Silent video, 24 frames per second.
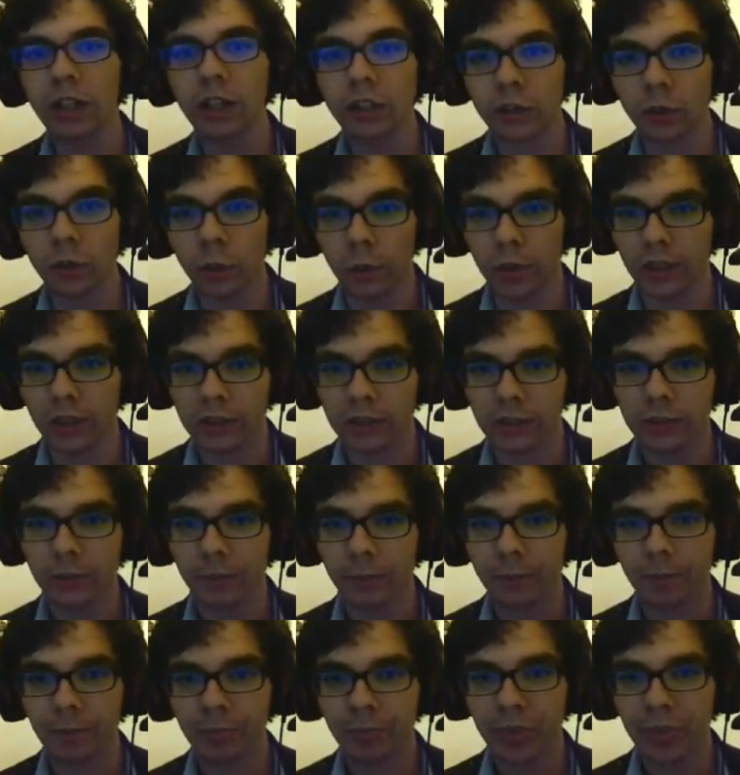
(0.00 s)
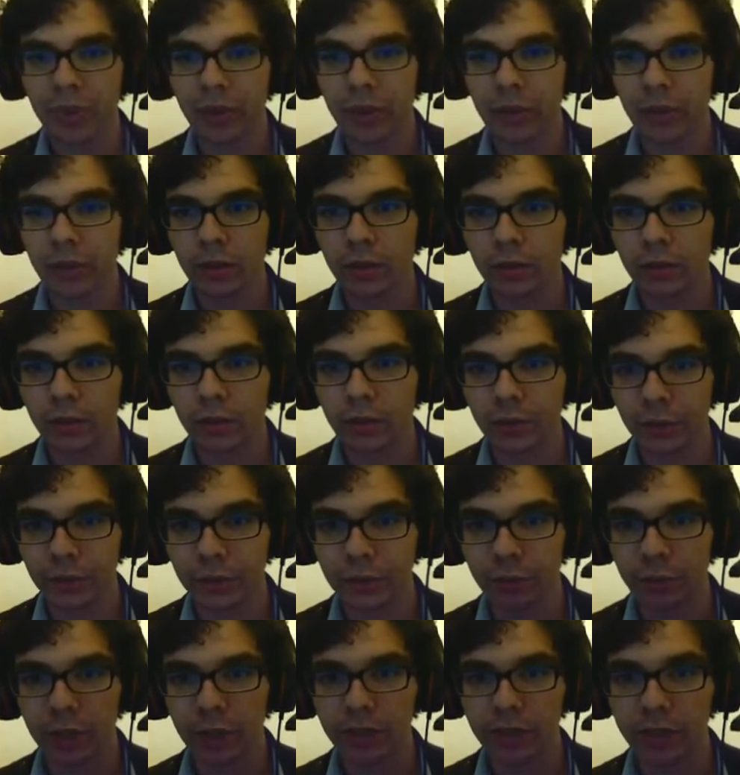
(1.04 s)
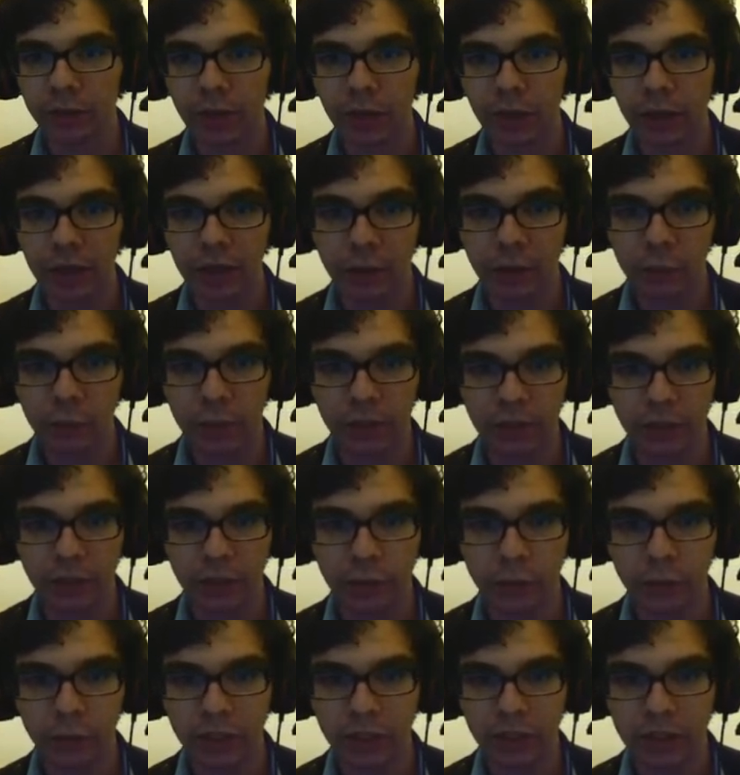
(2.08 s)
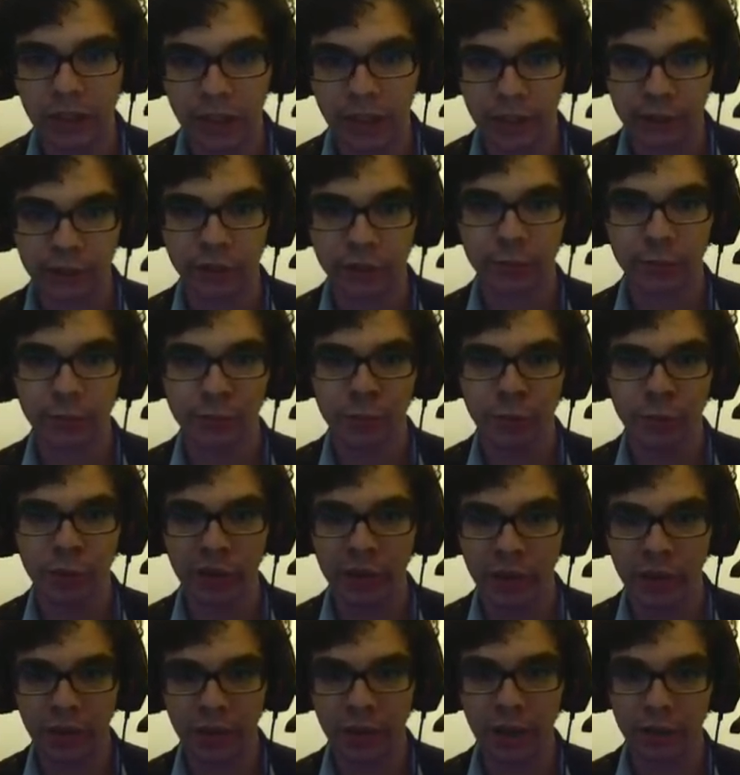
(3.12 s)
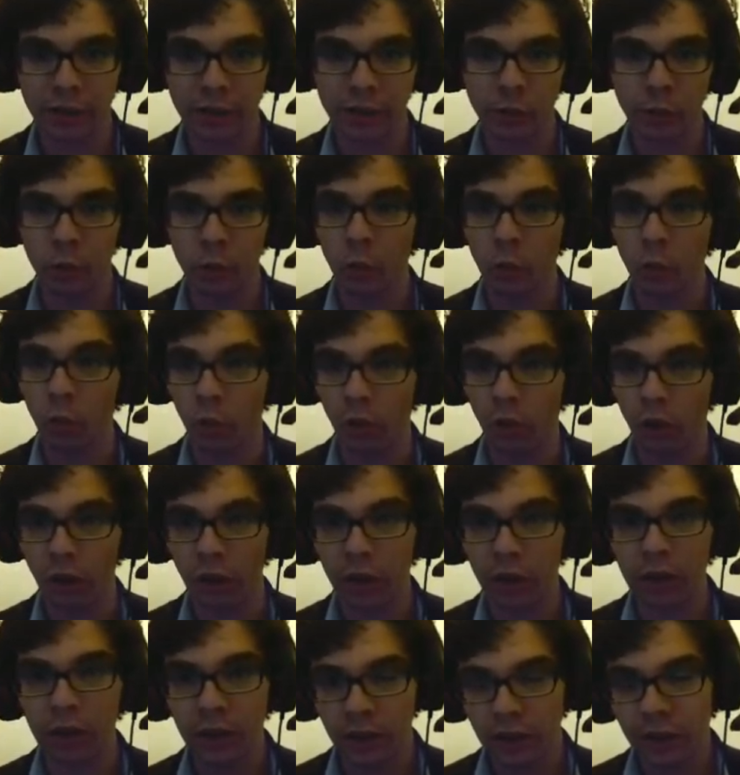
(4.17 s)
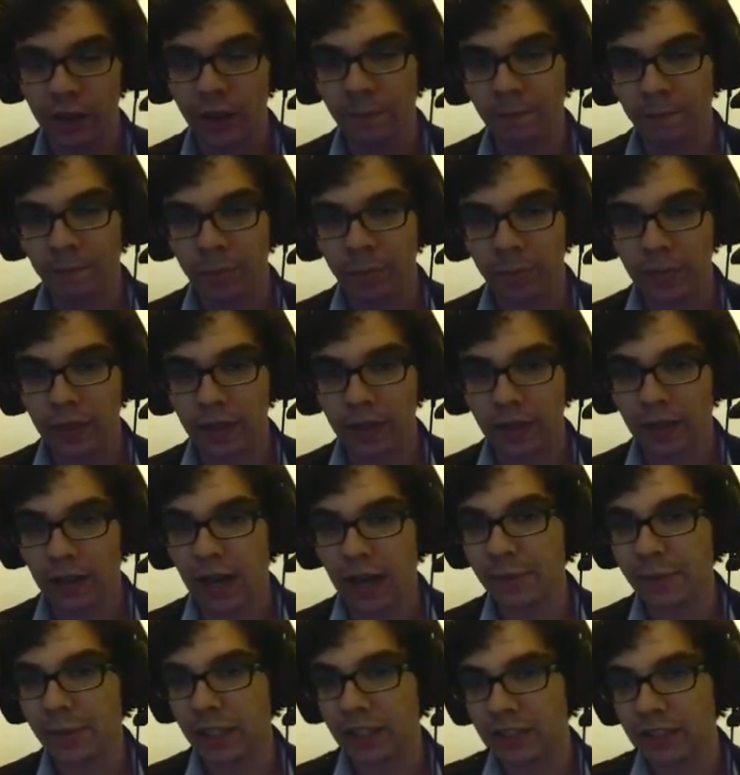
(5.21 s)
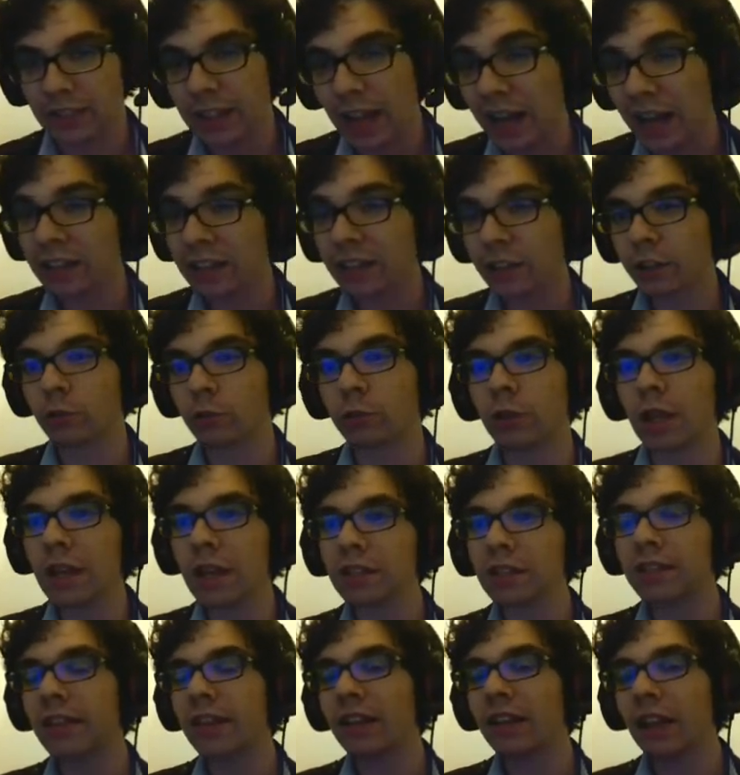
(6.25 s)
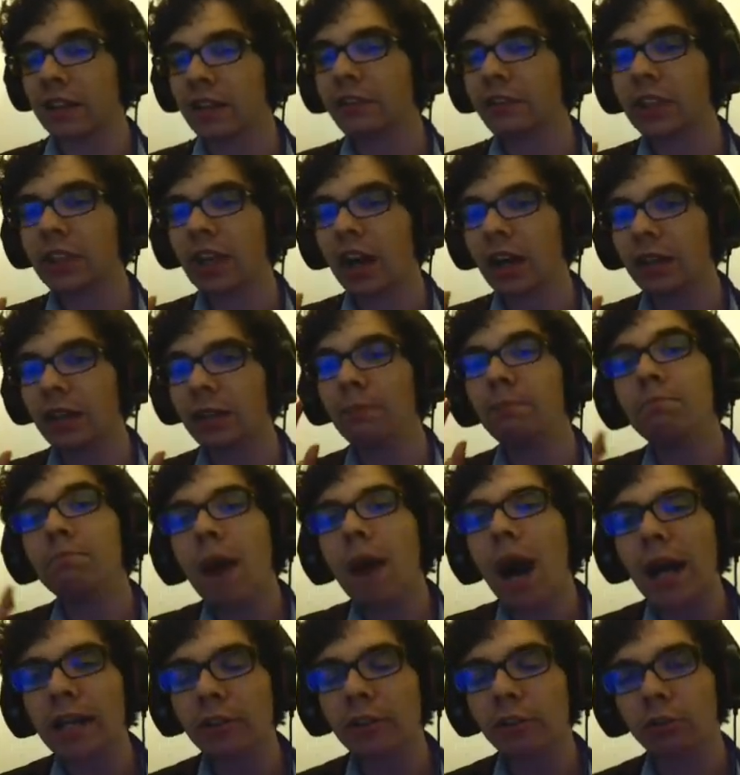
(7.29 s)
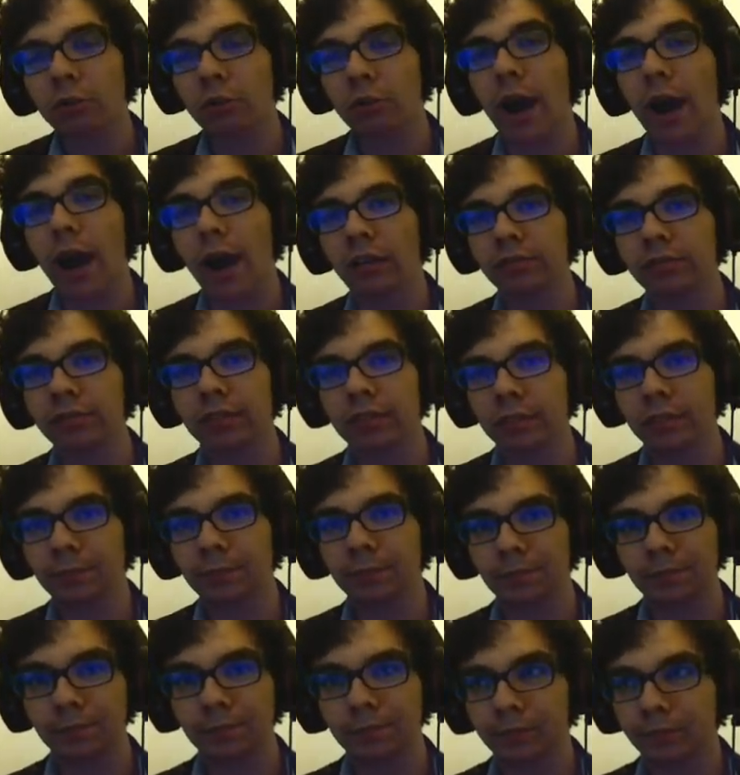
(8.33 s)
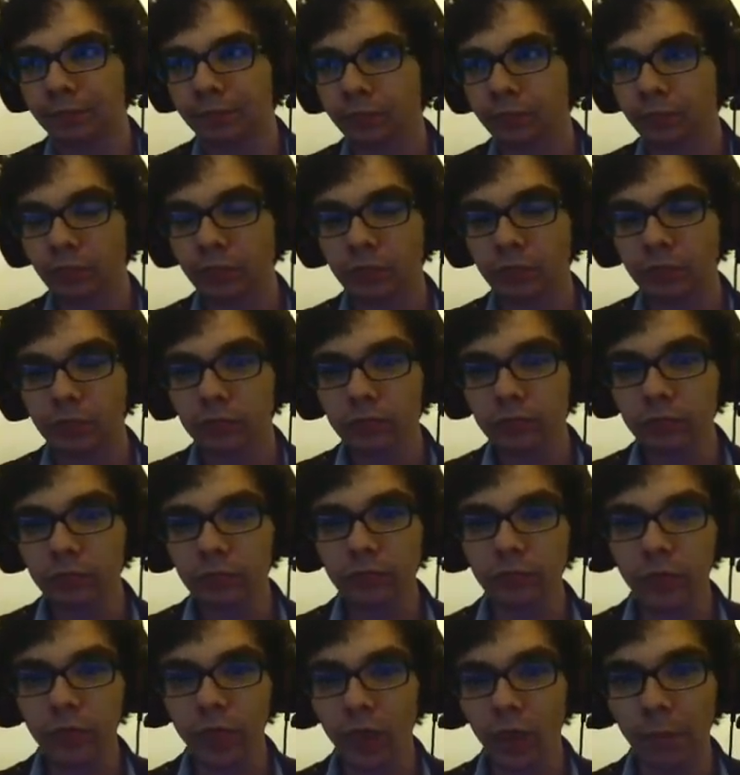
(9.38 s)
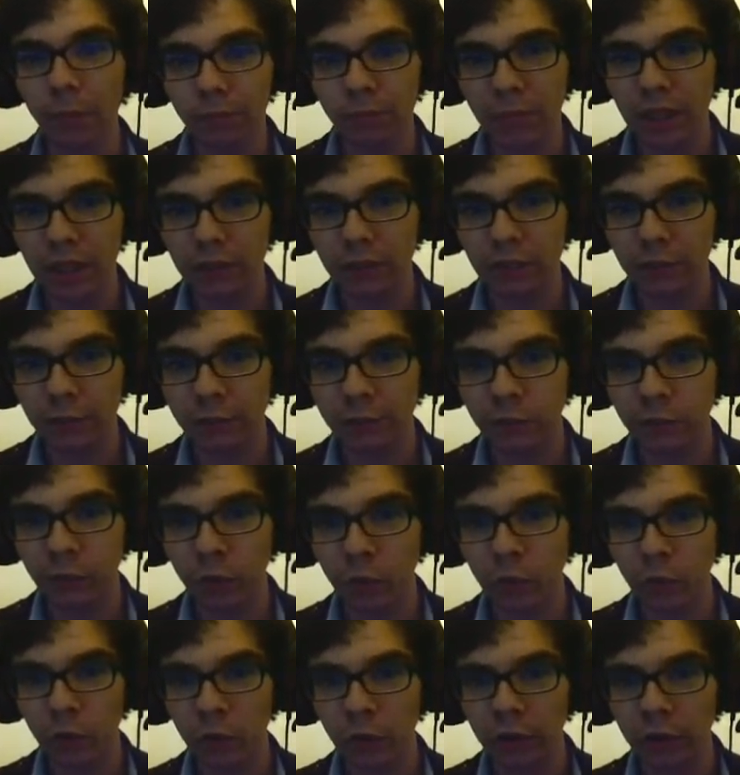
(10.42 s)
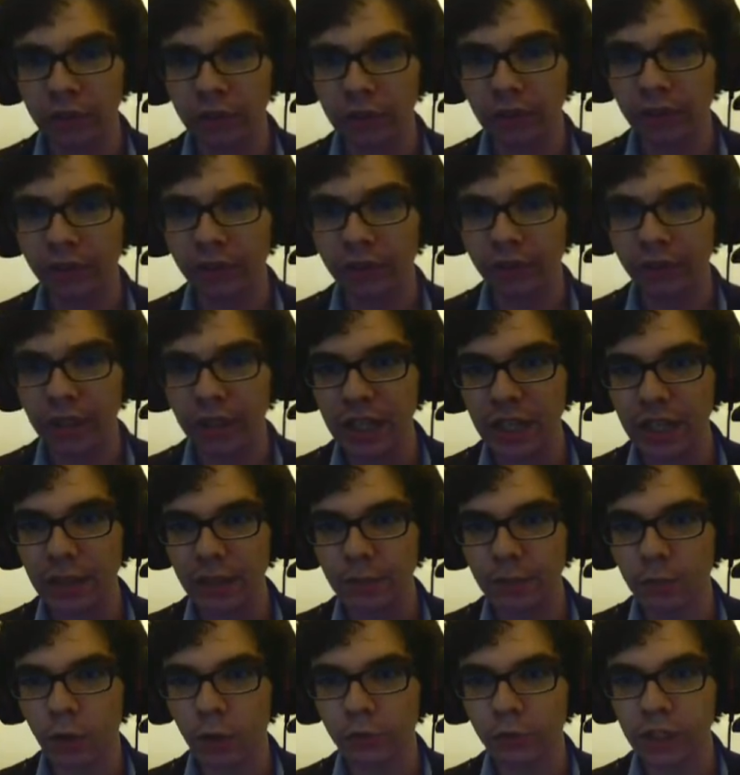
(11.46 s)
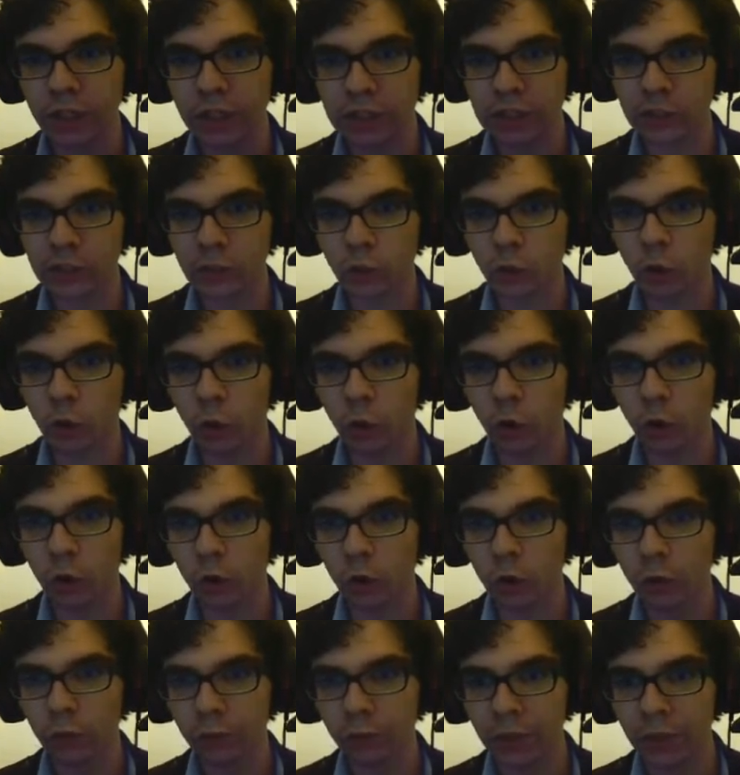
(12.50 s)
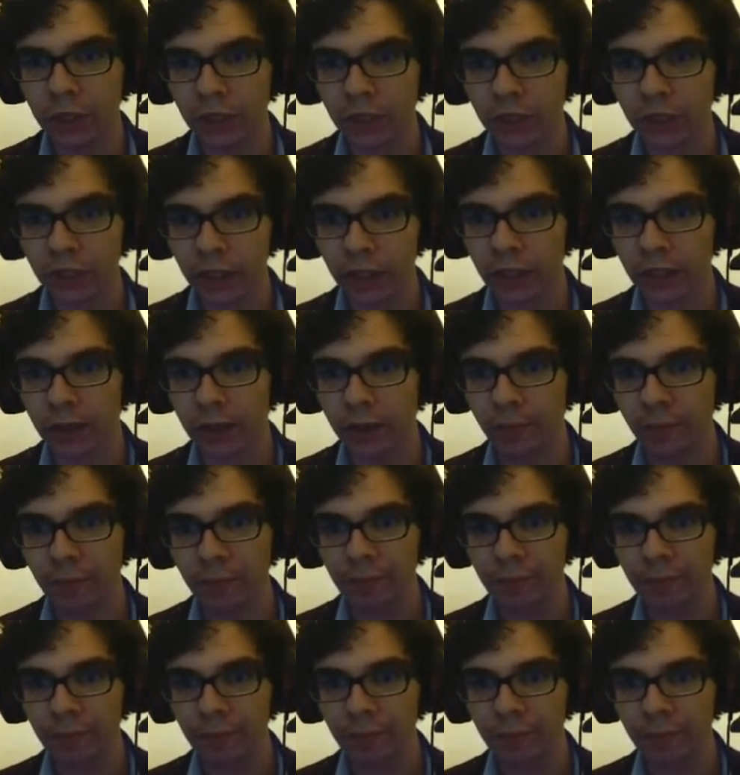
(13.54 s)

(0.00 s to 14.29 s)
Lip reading: into it. Because the redstone that went into it is actually pretty darn cool. I mean, it's not the greatest thing that's ever done in Minecraft, but for the theme of this whole building,